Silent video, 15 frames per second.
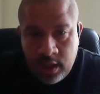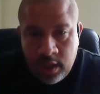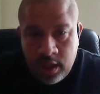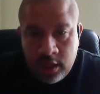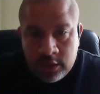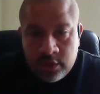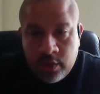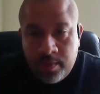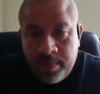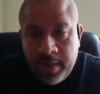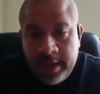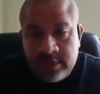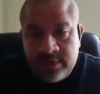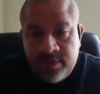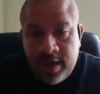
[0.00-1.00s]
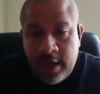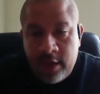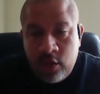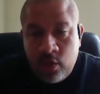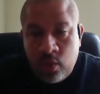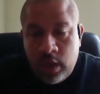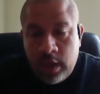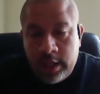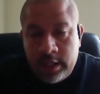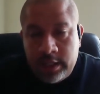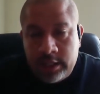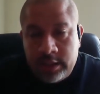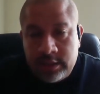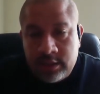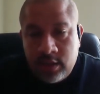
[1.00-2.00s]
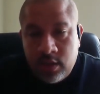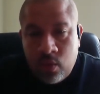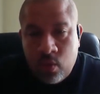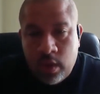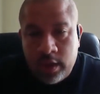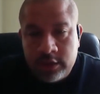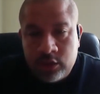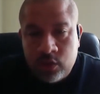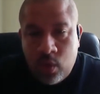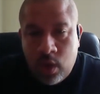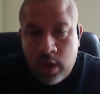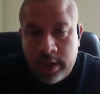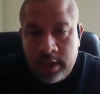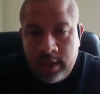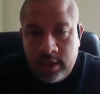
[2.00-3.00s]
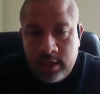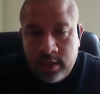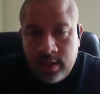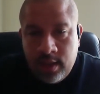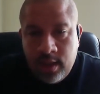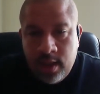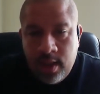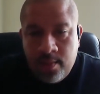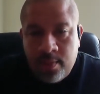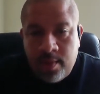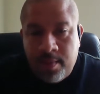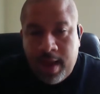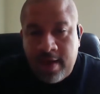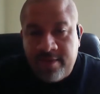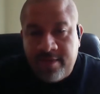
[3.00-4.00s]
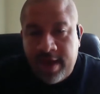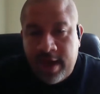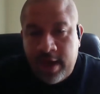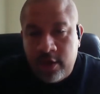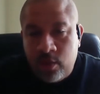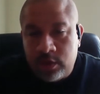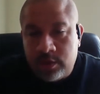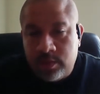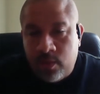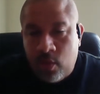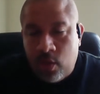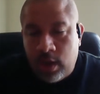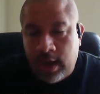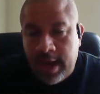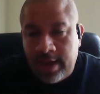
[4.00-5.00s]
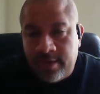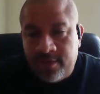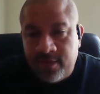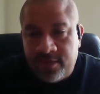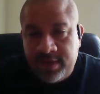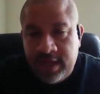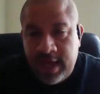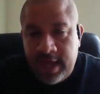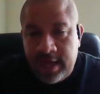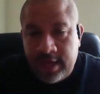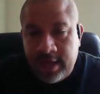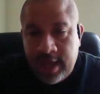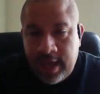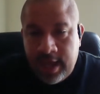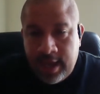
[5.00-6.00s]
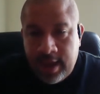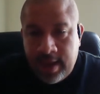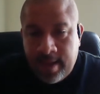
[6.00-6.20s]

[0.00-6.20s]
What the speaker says: So the bank's value was 120, but my value was more like 58K.